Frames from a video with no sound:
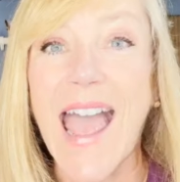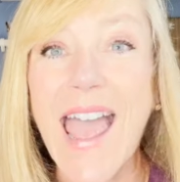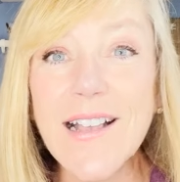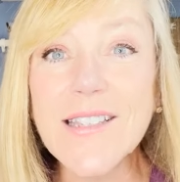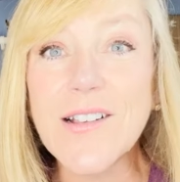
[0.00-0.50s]

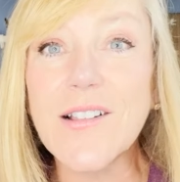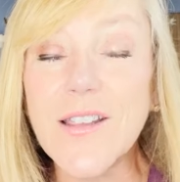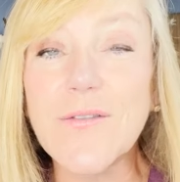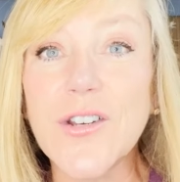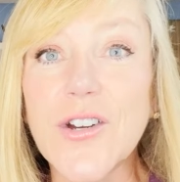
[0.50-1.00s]
As a
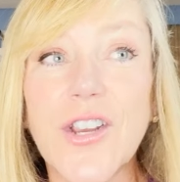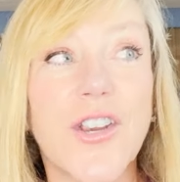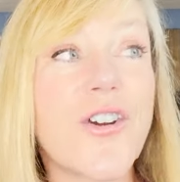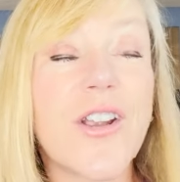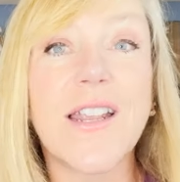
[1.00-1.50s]
Clevelander,
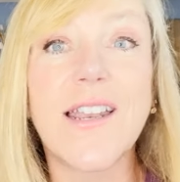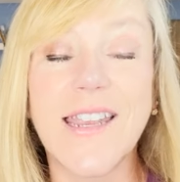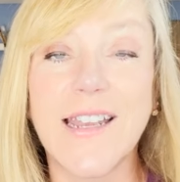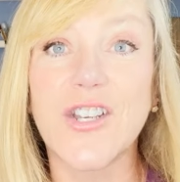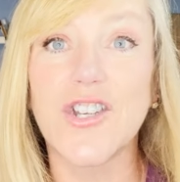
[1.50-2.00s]
you're gonna
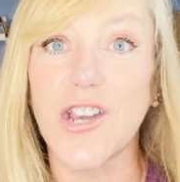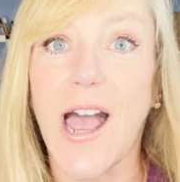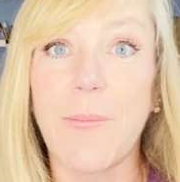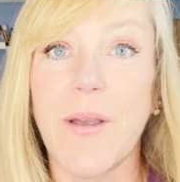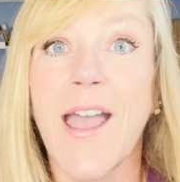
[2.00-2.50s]
need to
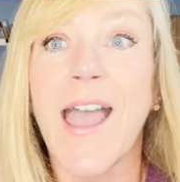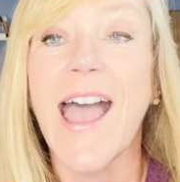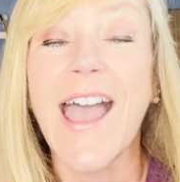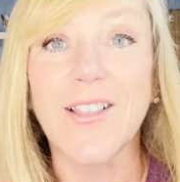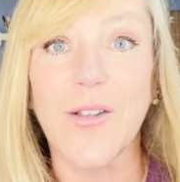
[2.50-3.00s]
shop
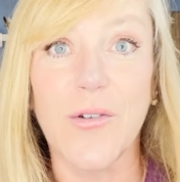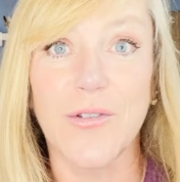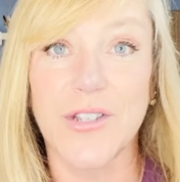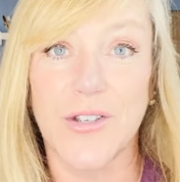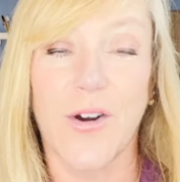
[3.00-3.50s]
at
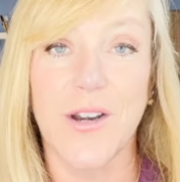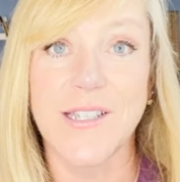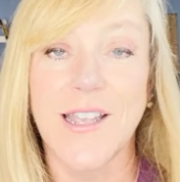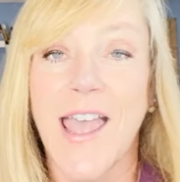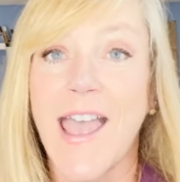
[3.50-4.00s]
local stores.